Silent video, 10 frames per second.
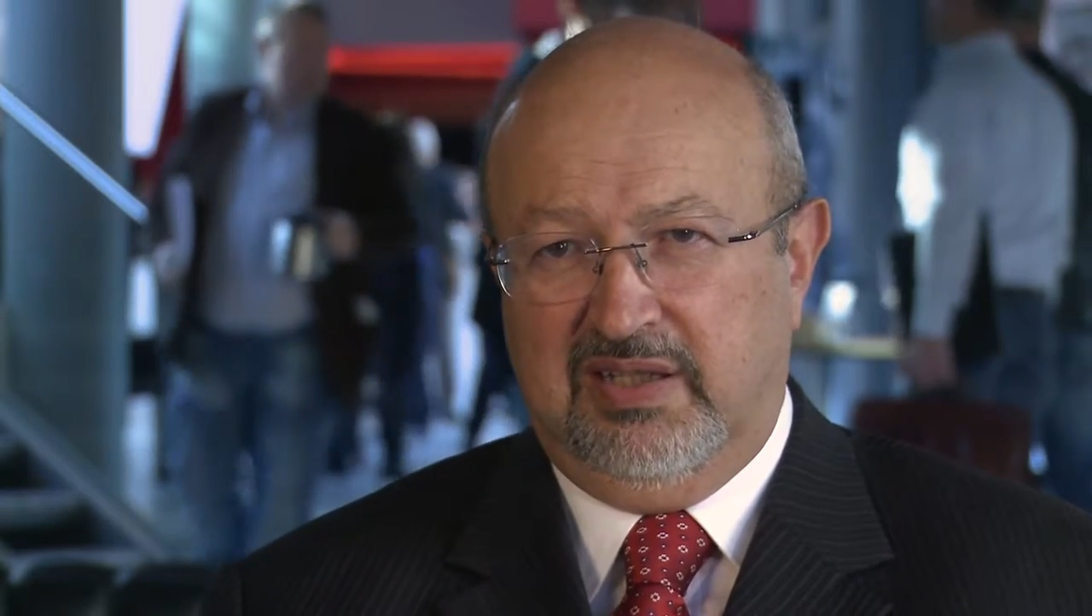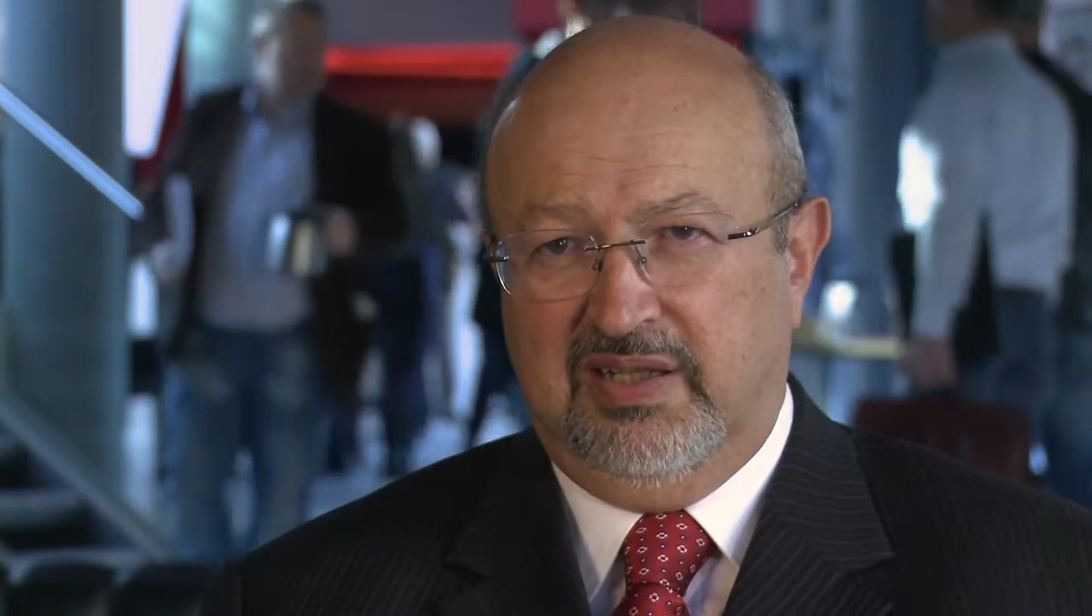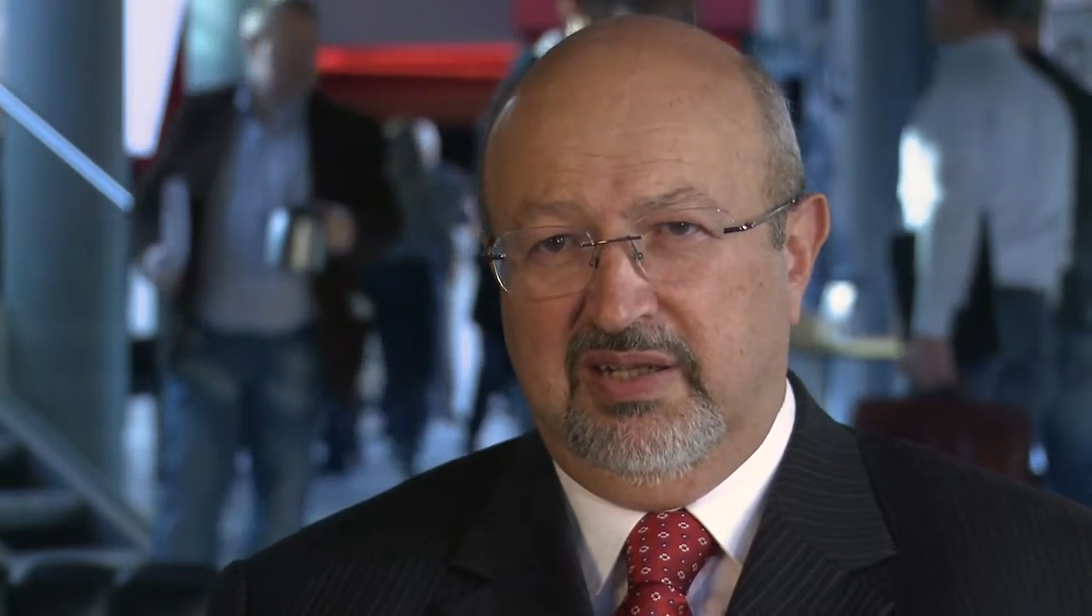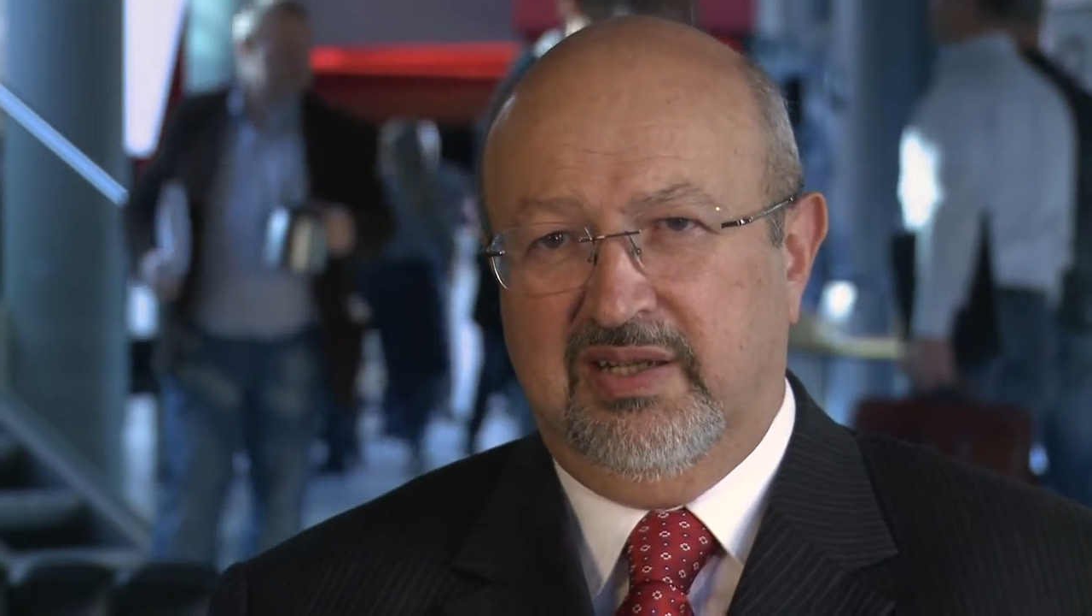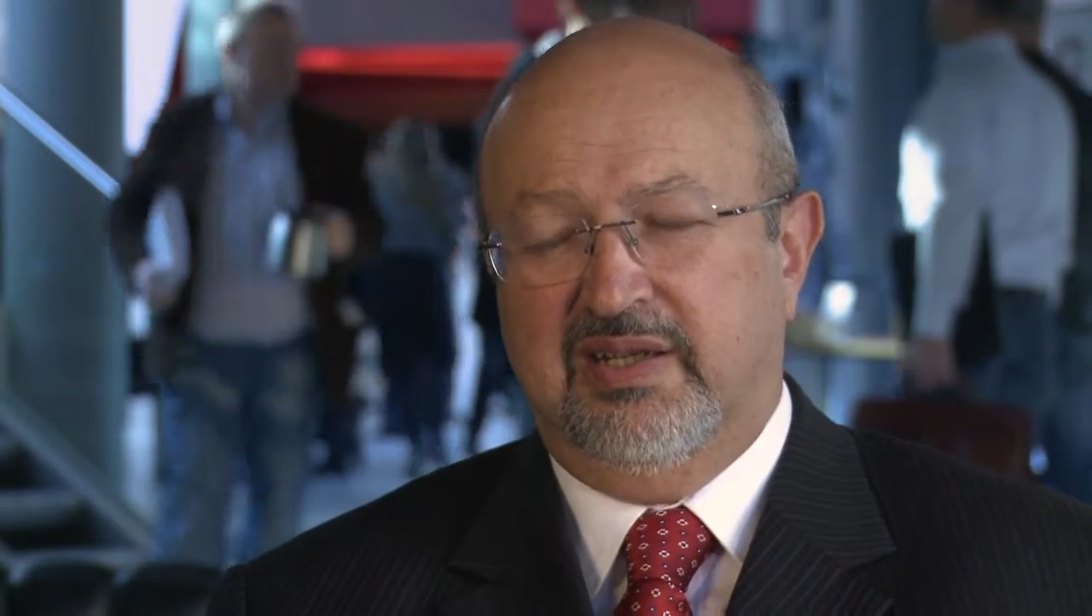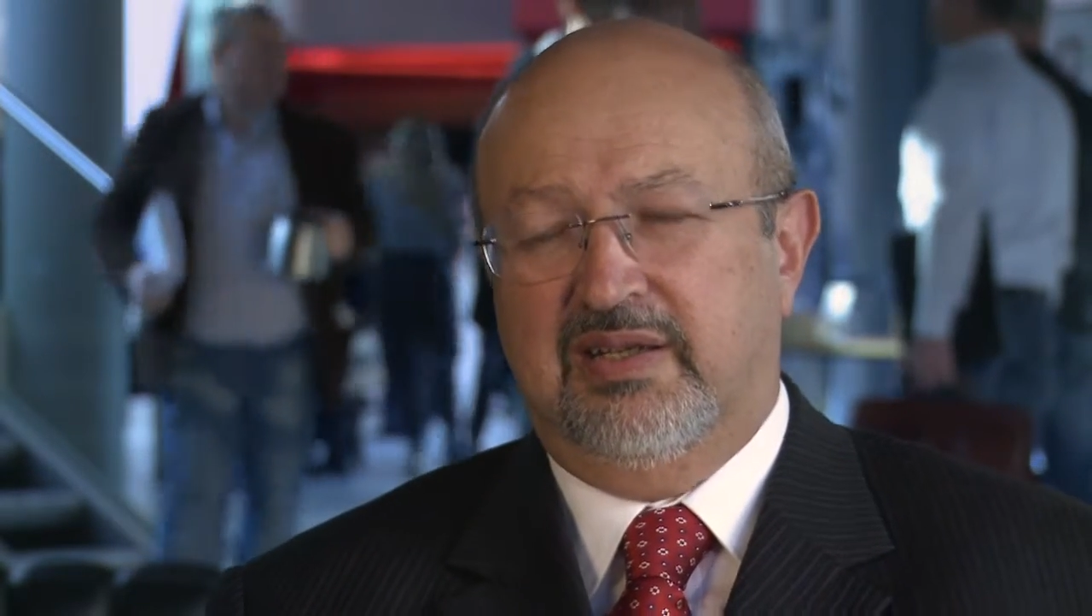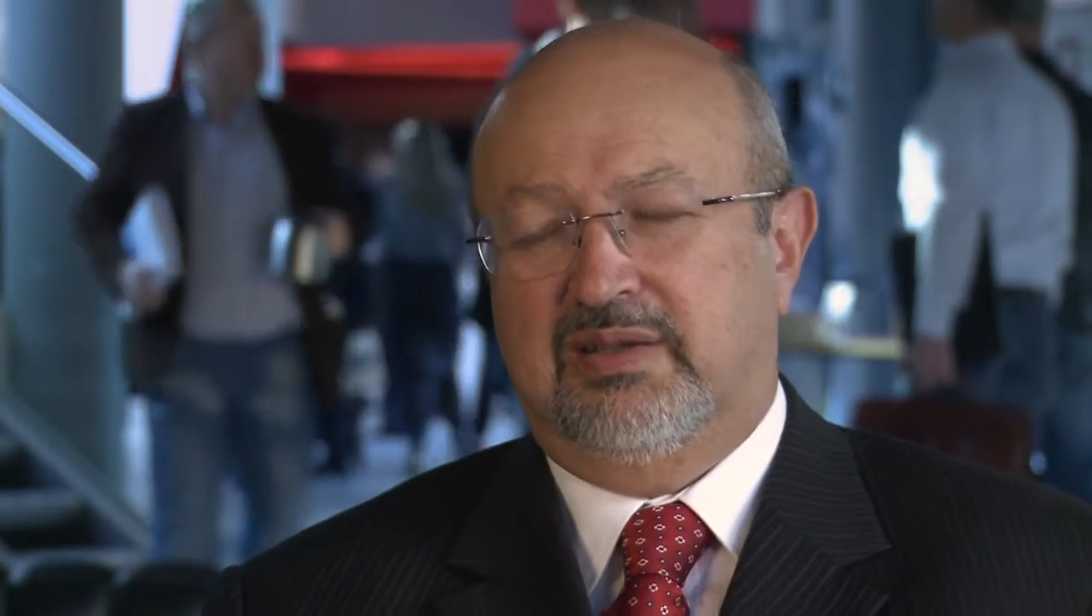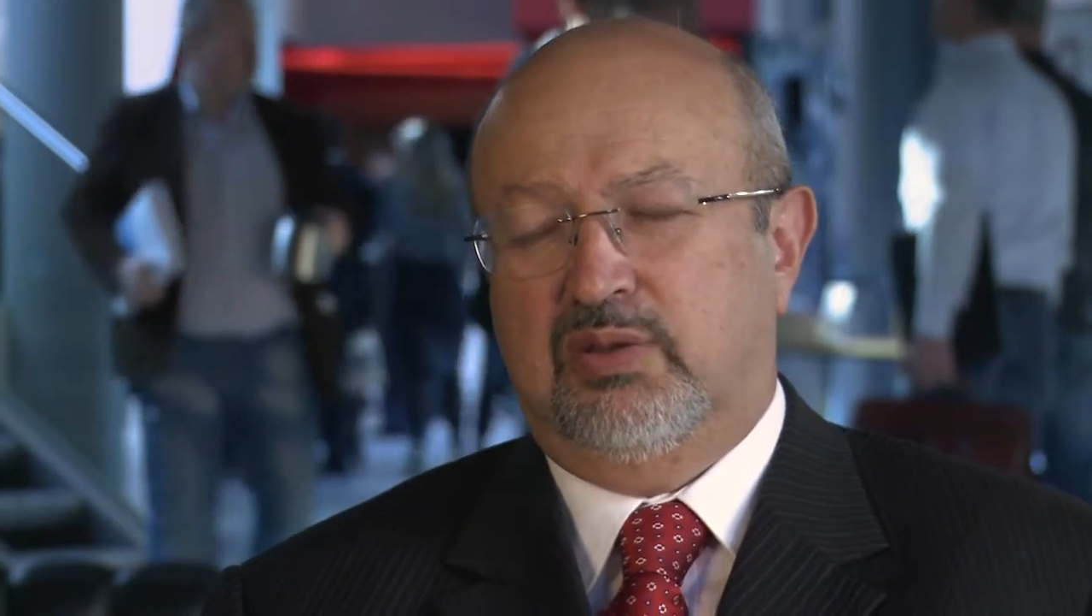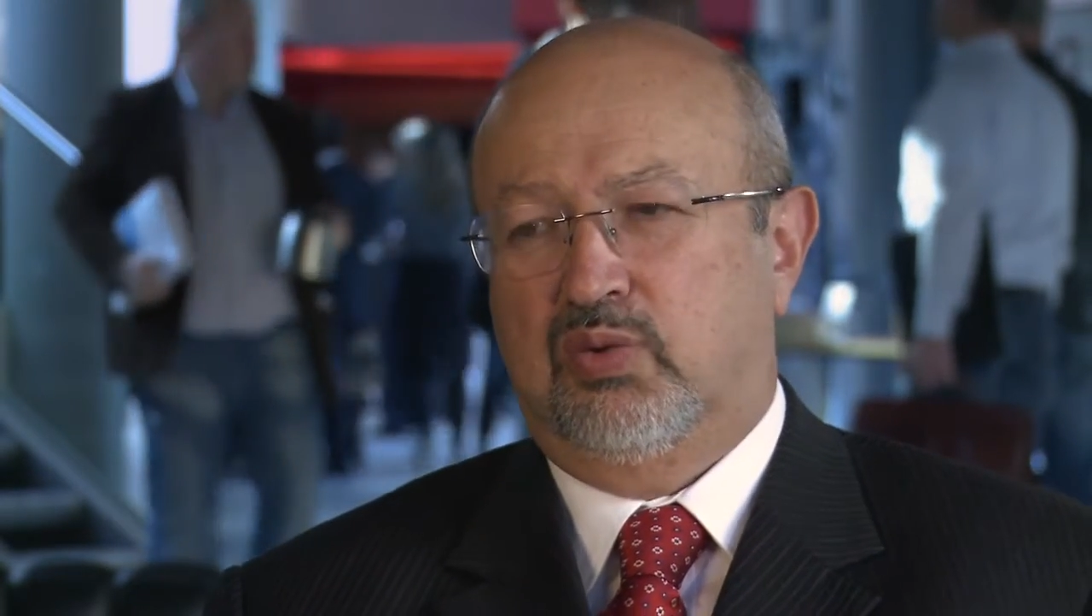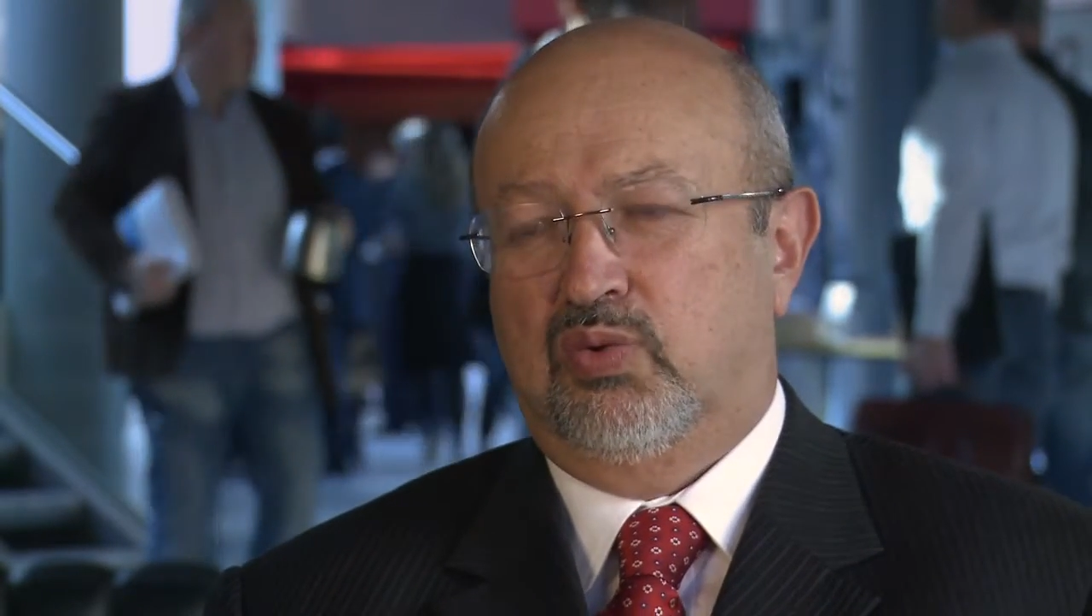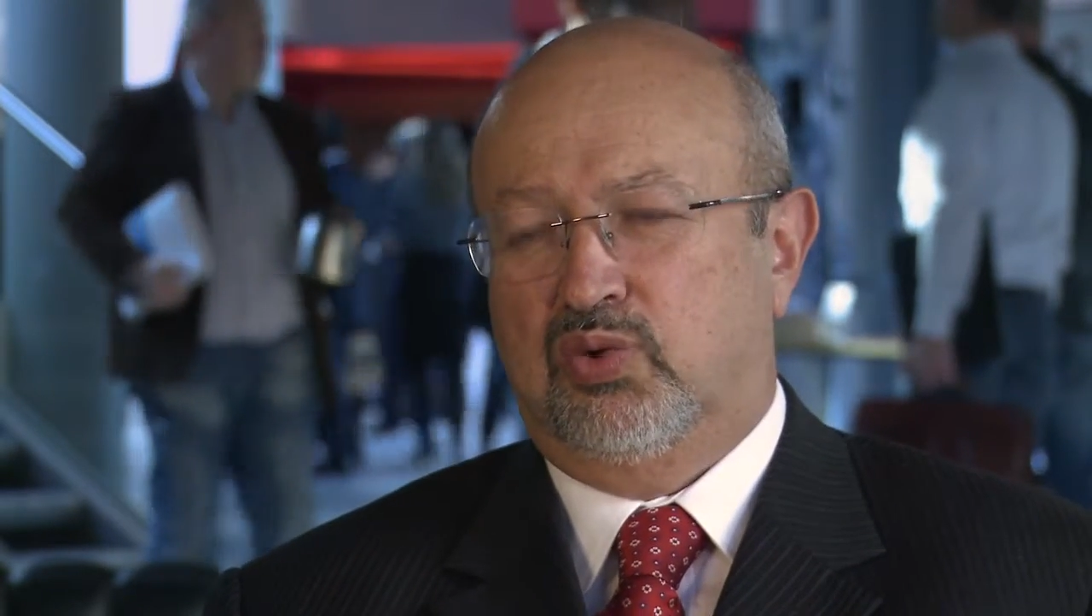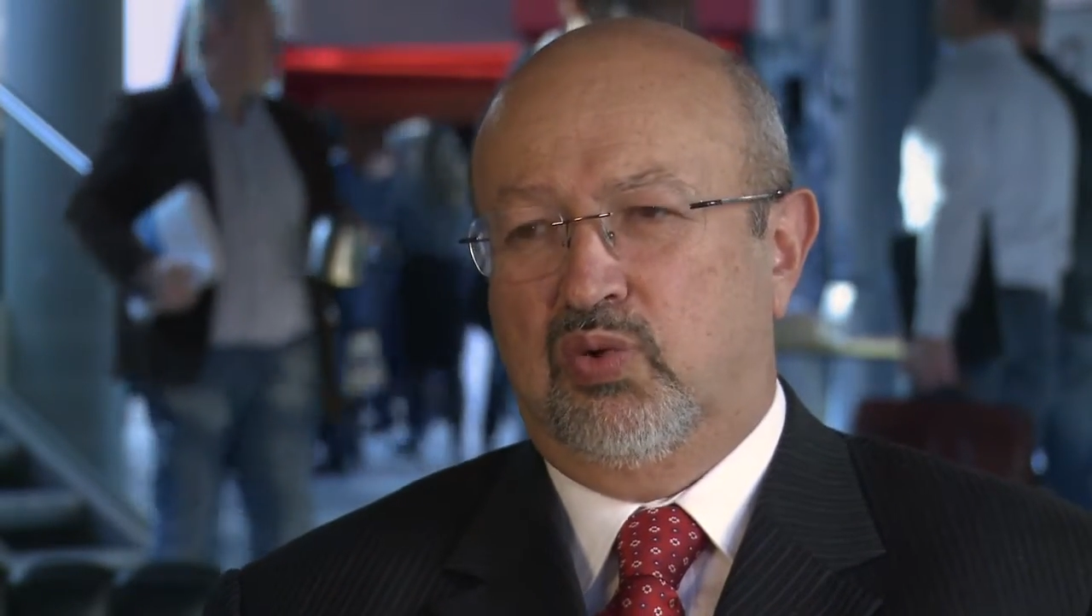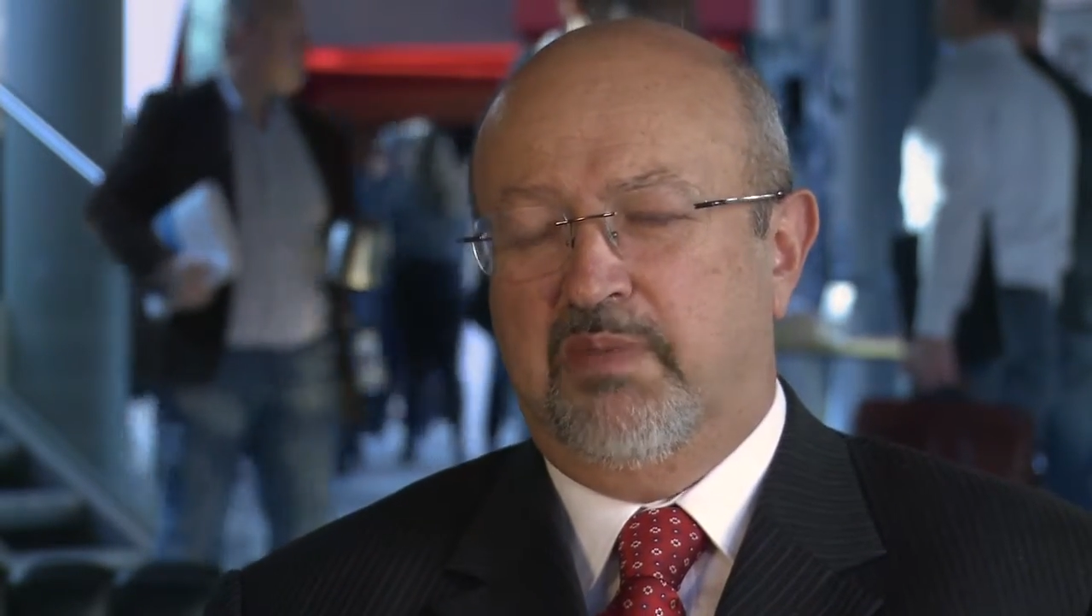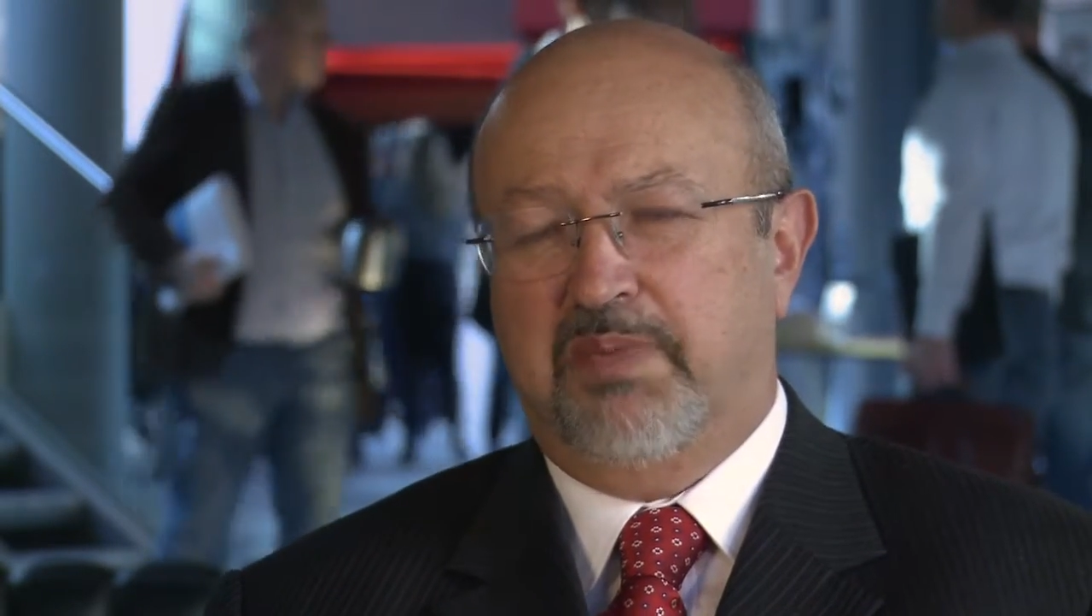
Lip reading: to